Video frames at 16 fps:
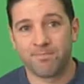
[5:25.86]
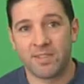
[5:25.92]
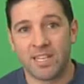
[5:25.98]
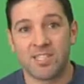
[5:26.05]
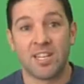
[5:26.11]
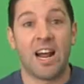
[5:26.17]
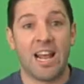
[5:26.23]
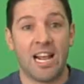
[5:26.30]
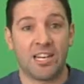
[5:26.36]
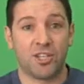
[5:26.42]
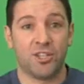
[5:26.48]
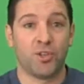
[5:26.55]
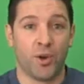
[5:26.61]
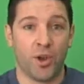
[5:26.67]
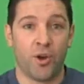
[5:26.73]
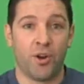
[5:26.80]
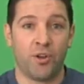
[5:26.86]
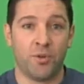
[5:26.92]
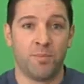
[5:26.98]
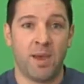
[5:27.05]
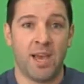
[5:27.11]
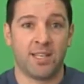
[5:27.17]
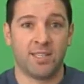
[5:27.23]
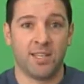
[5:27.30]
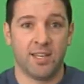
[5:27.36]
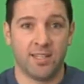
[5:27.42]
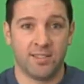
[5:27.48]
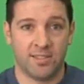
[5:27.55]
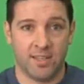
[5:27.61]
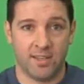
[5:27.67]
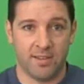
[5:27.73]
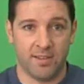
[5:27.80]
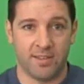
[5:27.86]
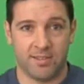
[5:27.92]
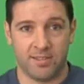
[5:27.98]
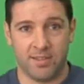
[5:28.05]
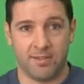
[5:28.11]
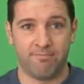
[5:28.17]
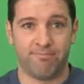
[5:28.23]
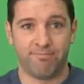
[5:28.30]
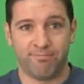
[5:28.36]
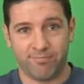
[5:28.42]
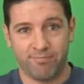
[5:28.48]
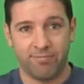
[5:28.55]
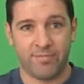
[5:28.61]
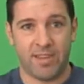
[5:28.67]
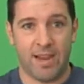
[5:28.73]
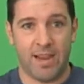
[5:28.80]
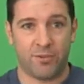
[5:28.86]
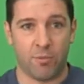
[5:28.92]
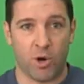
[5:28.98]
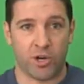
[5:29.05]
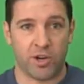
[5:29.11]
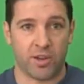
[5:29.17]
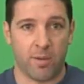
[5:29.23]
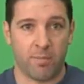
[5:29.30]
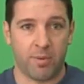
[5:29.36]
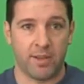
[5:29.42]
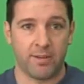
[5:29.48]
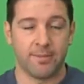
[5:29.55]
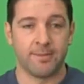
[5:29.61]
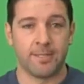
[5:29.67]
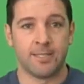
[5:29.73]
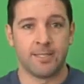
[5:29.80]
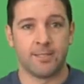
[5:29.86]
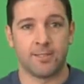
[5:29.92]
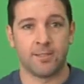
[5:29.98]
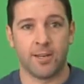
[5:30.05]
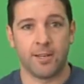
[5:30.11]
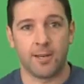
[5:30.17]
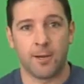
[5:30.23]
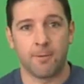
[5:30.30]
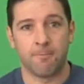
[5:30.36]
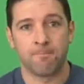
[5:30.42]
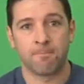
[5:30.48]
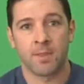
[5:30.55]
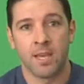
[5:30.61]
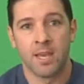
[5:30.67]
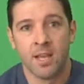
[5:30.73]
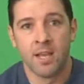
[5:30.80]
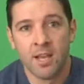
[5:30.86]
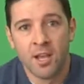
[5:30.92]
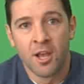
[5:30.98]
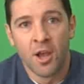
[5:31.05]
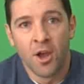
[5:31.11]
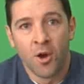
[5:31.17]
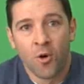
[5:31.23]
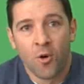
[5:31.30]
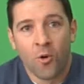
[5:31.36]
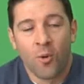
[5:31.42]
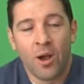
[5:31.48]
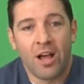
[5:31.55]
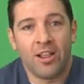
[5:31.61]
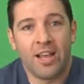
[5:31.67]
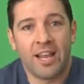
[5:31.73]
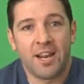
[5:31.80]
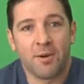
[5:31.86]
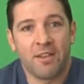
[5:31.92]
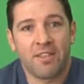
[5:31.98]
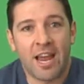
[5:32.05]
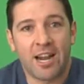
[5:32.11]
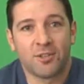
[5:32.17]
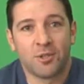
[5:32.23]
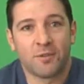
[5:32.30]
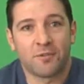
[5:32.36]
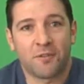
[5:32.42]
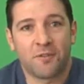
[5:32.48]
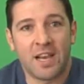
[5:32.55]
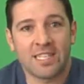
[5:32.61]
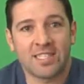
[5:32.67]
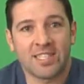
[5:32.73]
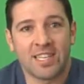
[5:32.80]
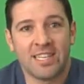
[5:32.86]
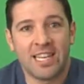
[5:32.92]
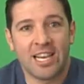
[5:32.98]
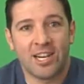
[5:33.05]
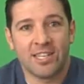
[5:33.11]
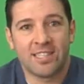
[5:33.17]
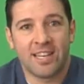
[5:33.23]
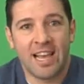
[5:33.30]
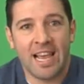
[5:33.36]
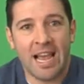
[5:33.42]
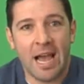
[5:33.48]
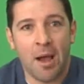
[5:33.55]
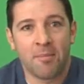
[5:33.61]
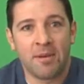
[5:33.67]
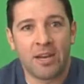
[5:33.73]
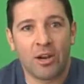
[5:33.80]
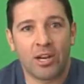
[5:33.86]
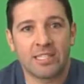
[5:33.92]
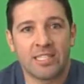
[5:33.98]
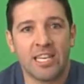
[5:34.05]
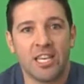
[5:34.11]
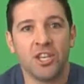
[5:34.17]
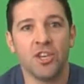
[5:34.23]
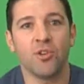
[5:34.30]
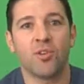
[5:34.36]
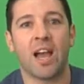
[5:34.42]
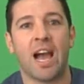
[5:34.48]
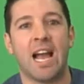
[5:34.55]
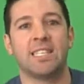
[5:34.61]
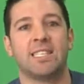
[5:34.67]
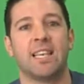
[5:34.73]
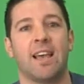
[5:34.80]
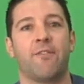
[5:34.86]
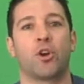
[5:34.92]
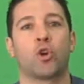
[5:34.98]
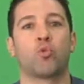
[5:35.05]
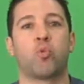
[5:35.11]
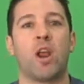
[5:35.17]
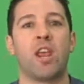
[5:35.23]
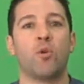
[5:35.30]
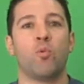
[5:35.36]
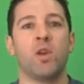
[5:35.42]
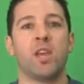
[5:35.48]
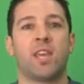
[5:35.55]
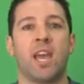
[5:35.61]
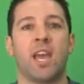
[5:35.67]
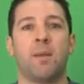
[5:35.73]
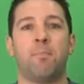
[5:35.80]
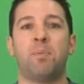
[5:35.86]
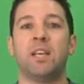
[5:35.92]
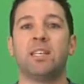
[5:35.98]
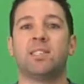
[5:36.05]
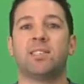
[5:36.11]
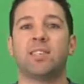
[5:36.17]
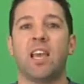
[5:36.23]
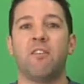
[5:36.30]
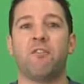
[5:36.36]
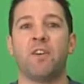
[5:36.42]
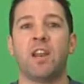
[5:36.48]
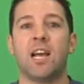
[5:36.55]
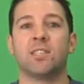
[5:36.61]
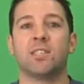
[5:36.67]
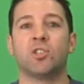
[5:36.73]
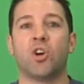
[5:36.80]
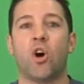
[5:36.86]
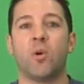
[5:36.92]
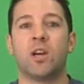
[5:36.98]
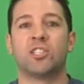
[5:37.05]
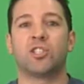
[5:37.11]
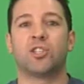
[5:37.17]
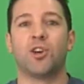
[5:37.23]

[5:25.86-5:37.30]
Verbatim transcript: It's not actually Toyota who makes it. It's a, it's a aftermarket company. Just letting you know. Well, anyway, that'll do it for Fastlane Daily today. I'm Derek D. You guys have a great weekend. Be safe, and as always,